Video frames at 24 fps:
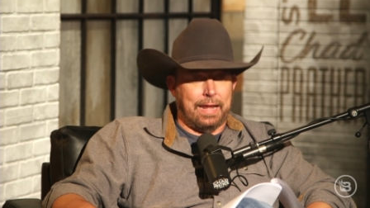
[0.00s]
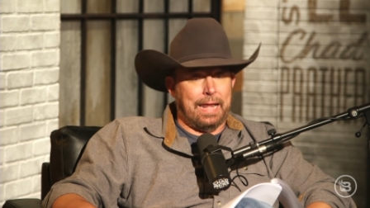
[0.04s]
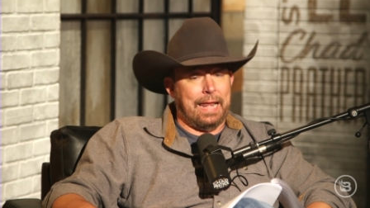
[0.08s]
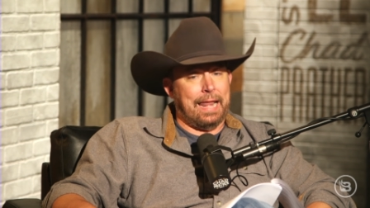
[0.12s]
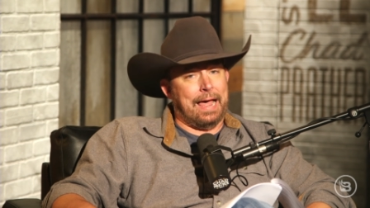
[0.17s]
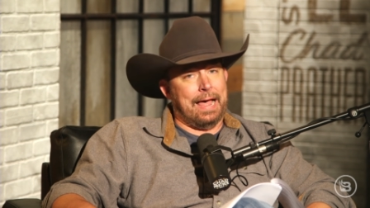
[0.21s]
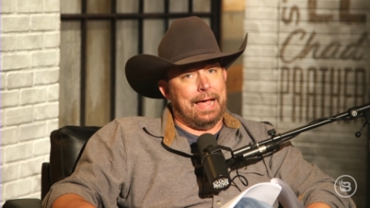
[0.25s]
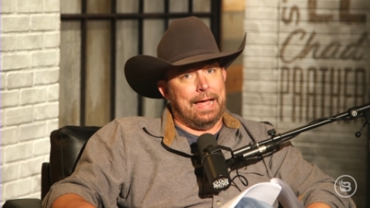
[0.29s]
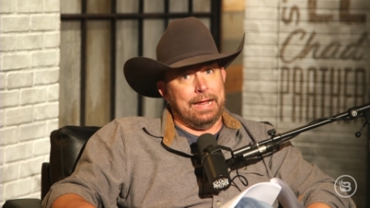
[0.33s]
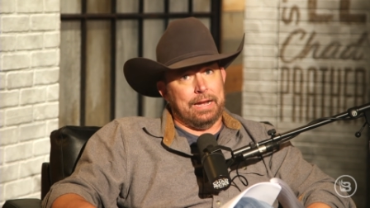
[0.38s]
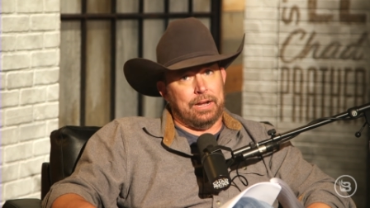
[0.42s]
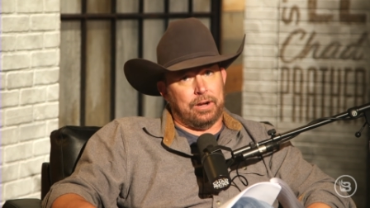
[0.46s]
a
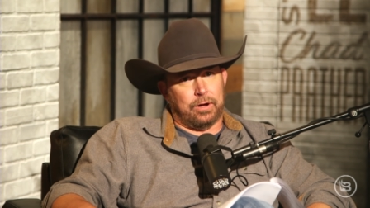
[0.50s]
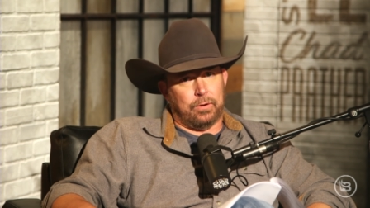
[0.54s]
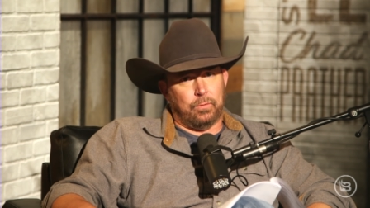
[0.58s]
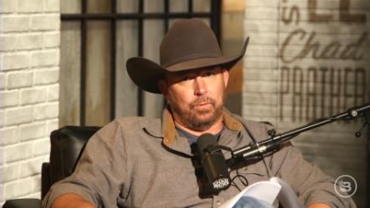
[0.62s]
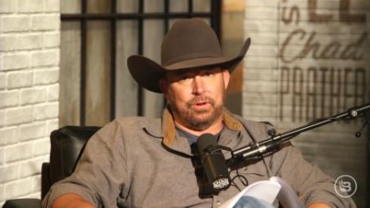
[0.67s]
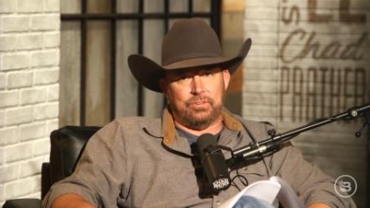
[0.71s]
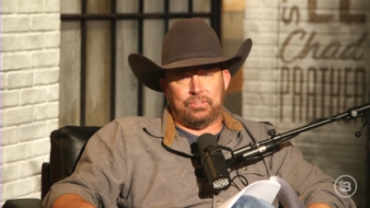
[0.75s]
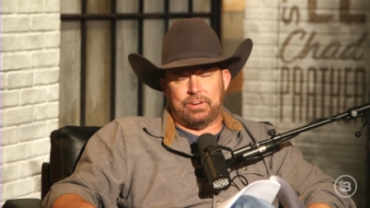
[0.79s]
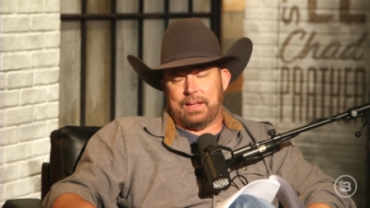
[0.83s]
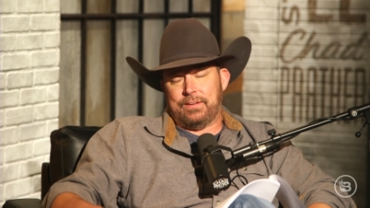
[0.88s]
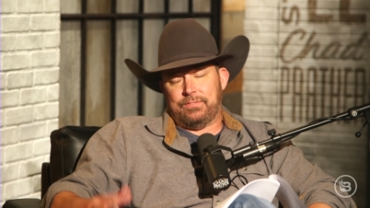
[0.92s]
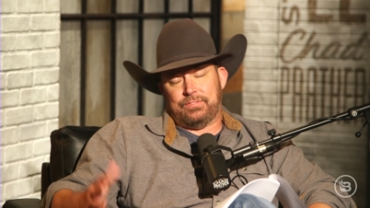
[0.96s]
liar,
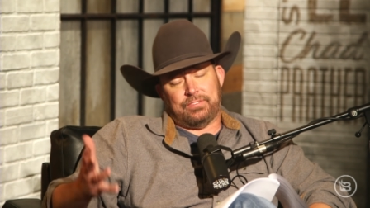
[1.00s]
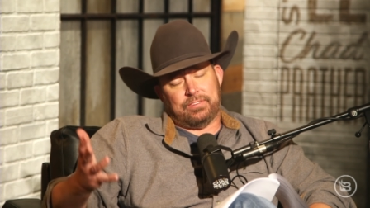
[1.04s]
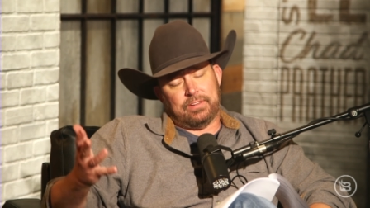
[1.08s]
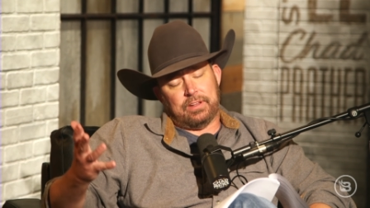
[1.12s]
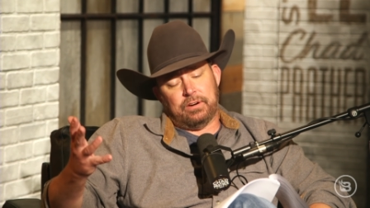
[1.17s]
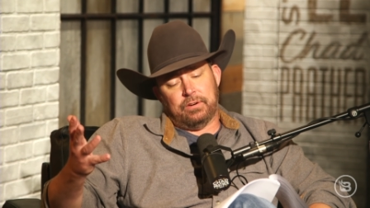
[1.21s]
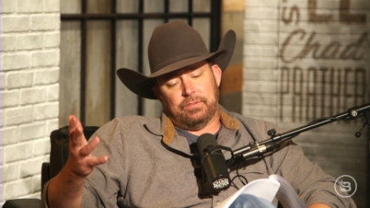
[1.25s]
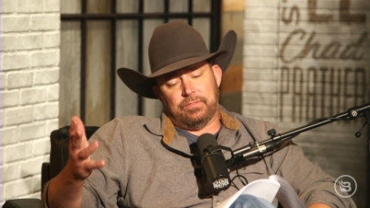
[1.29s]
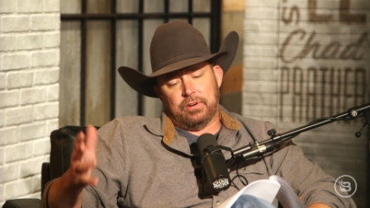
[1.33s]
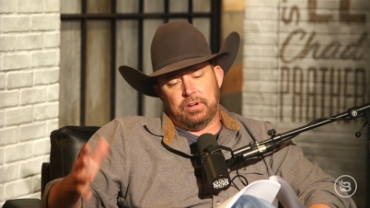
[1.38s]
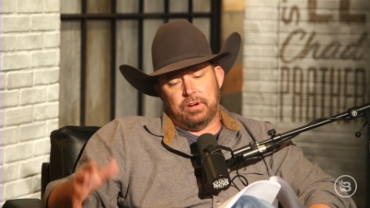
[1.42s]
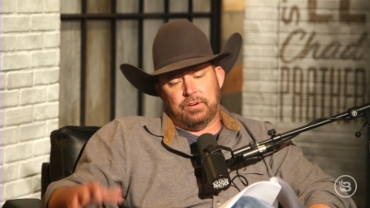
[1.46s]
which I've
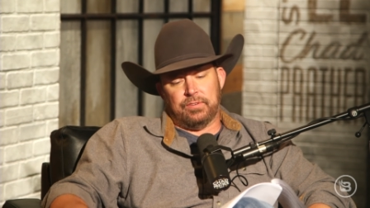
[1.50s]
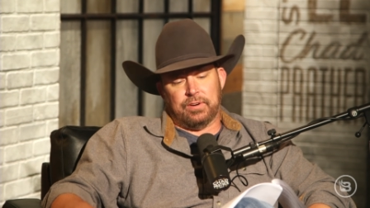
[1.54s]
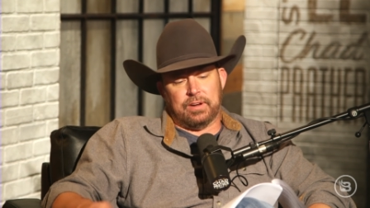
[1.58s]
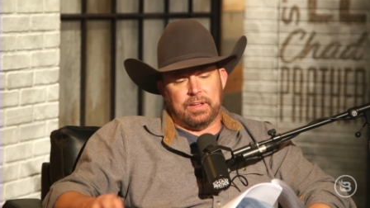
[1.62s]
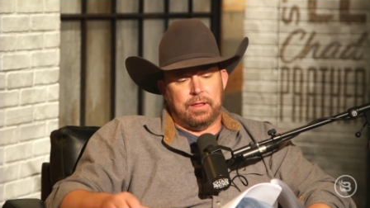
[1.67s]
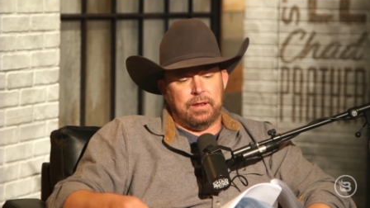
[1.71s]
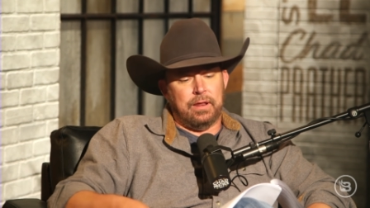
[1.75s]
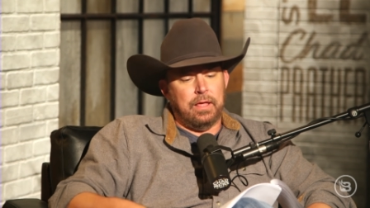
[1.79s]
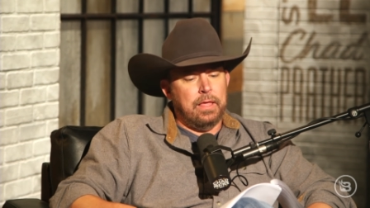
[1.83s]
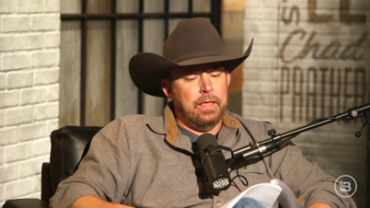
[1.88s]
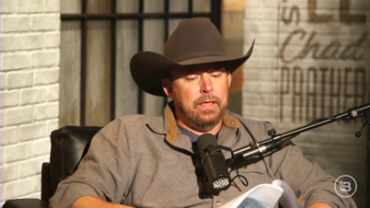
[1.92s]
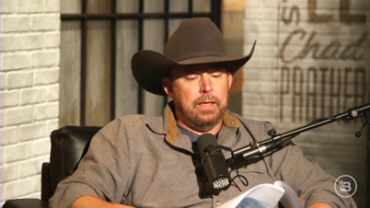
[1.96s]
said over and over
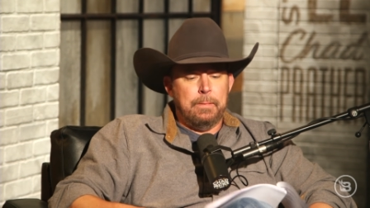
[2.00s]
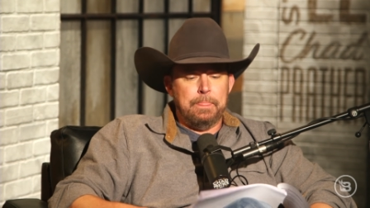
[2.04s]
again,